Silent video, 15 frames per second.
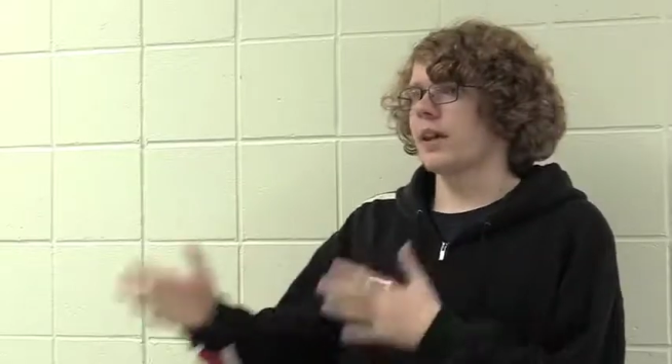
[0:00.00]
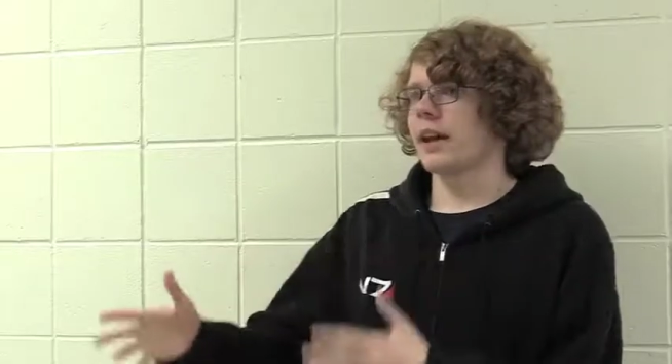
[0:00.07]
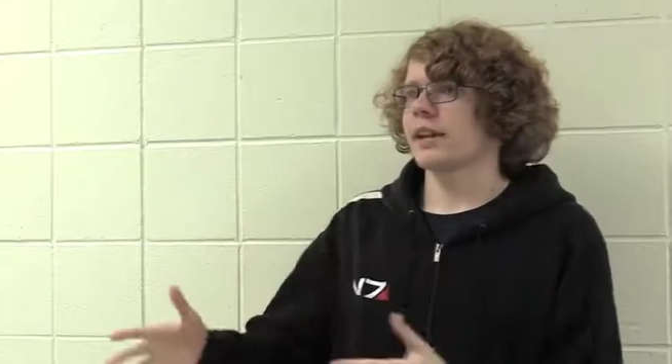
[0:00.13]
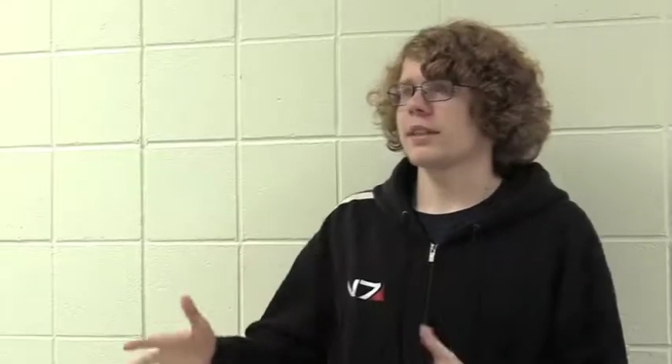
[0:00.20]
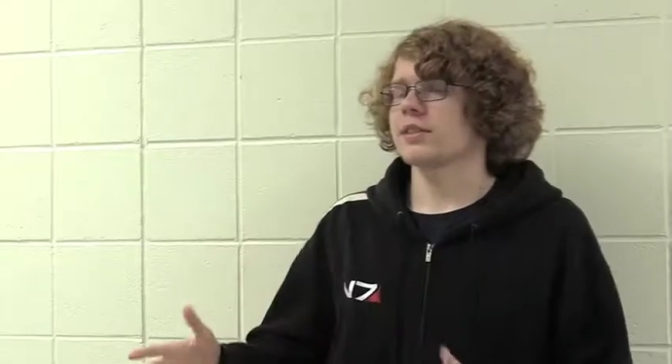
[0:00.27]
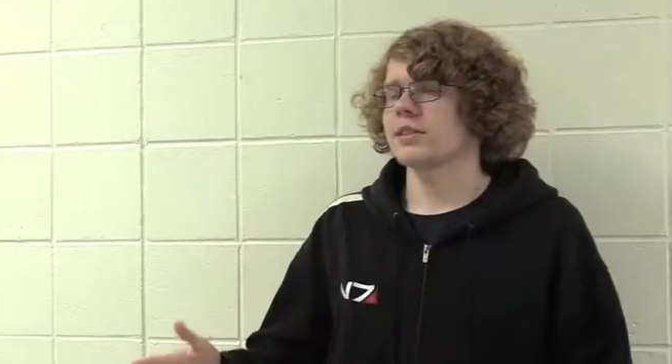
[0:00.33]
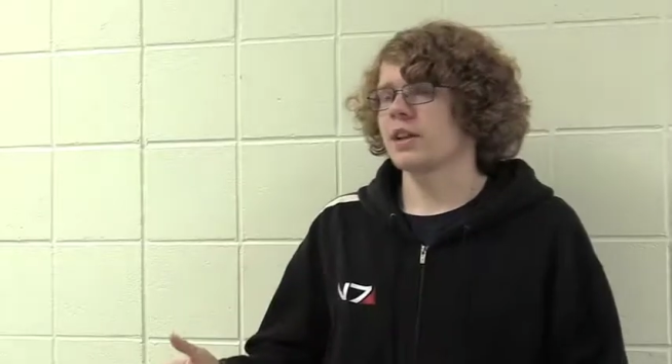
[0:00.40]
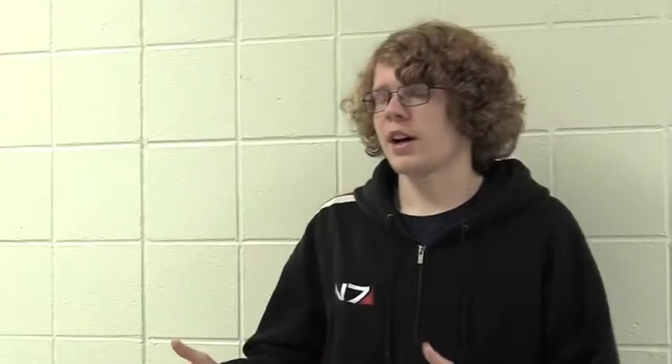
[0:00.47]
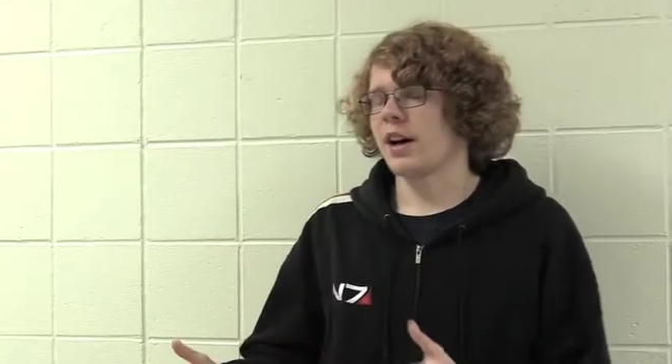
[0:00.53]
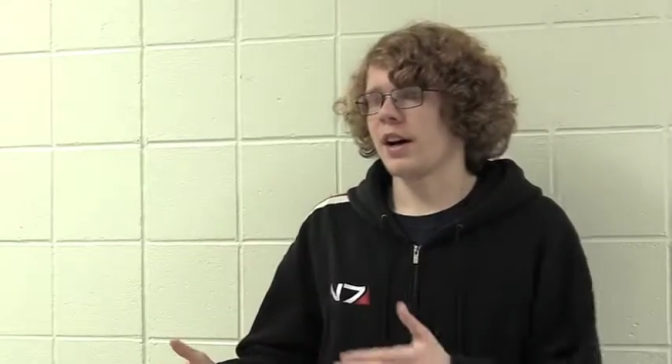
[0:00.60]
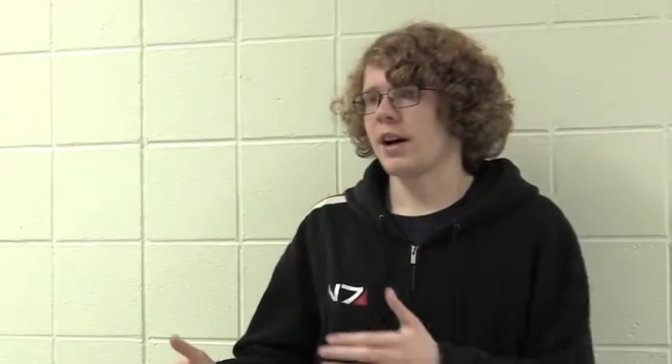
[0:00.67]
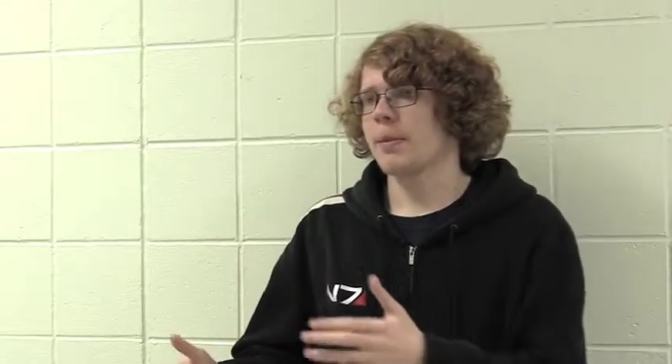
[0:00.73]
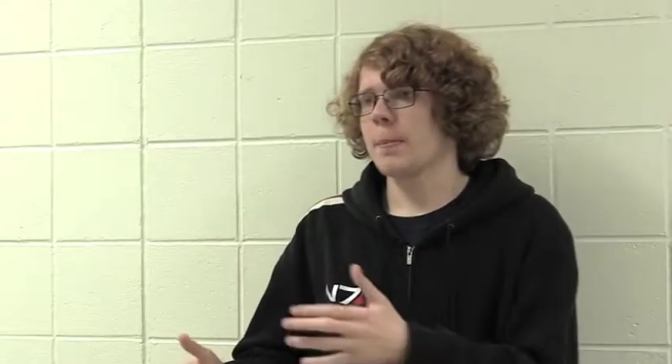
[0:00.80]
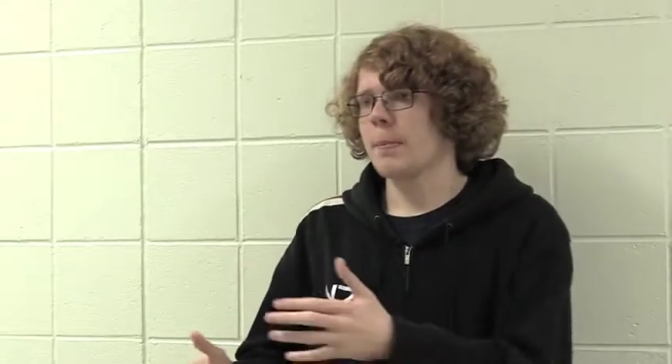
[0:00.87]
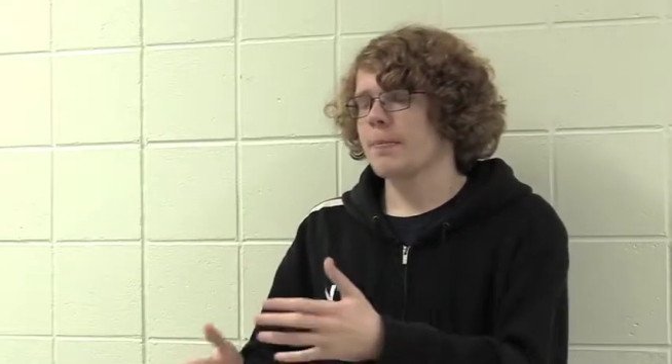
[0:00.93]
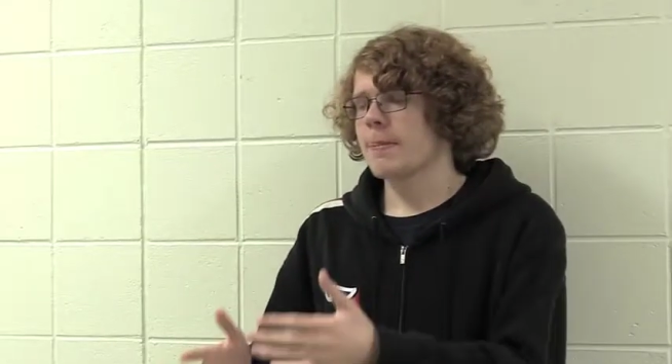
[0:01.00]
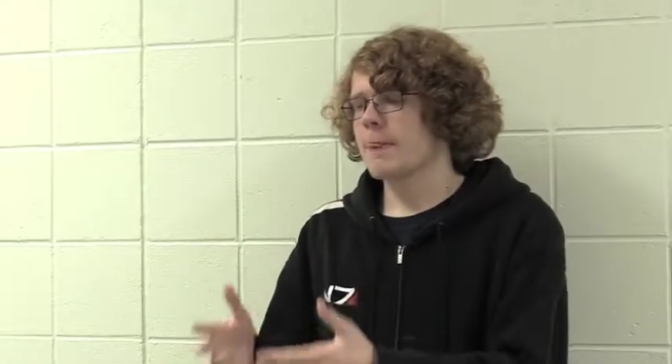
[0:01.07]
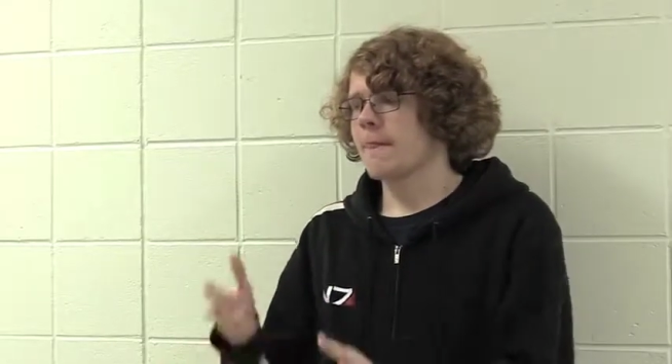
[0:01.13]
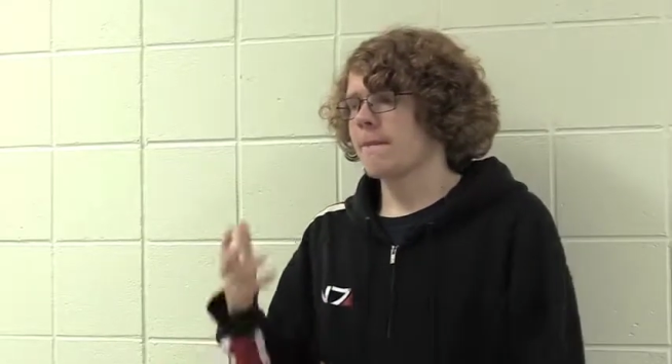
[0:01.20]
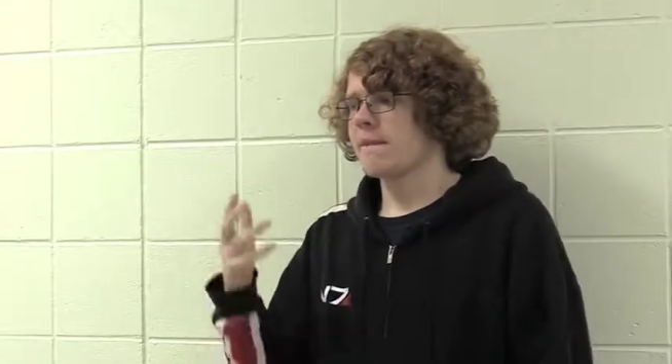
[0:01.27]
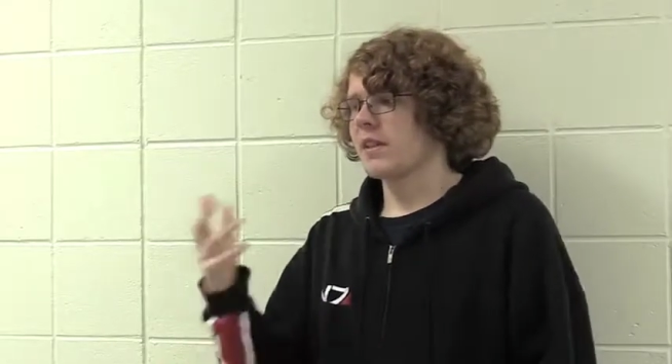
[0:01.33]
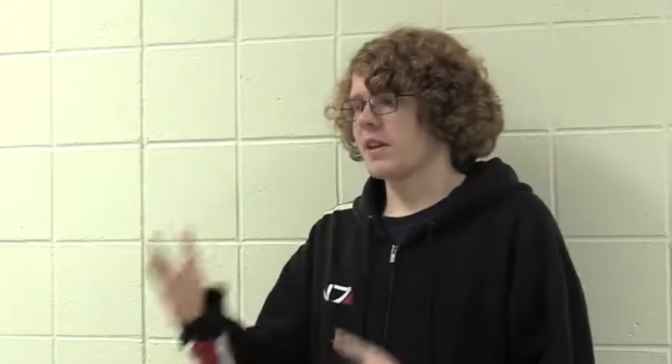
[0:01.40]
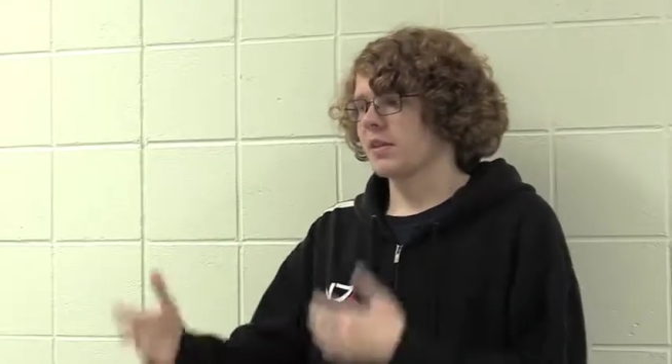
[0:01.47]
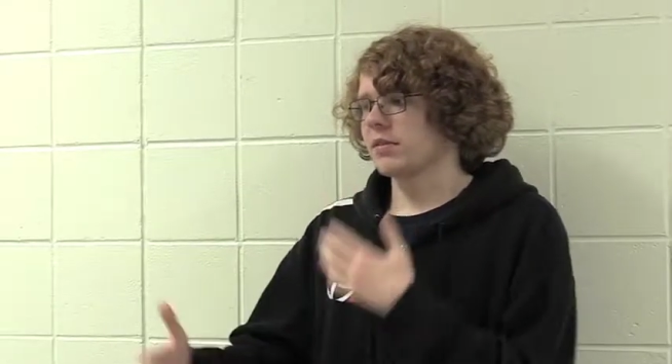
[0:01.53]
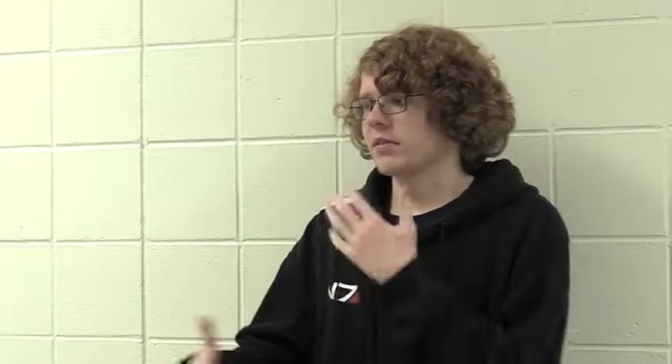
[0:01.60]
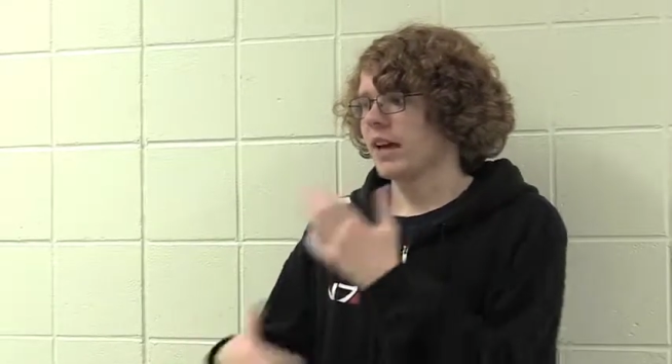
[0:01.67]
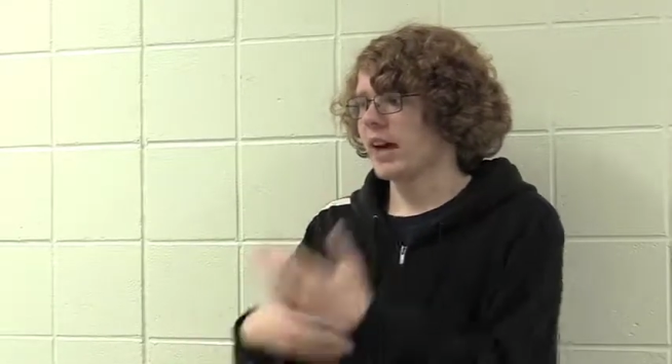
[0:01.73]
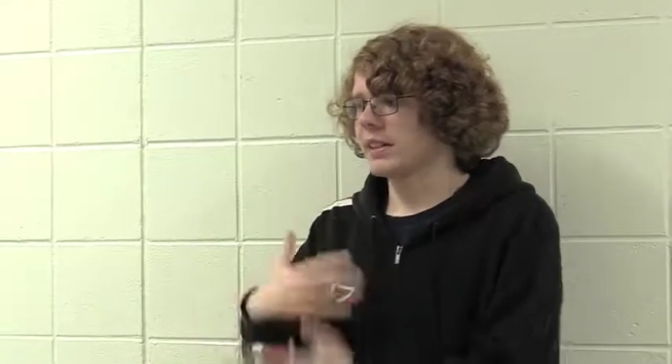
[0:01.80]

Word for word: that it's uh, in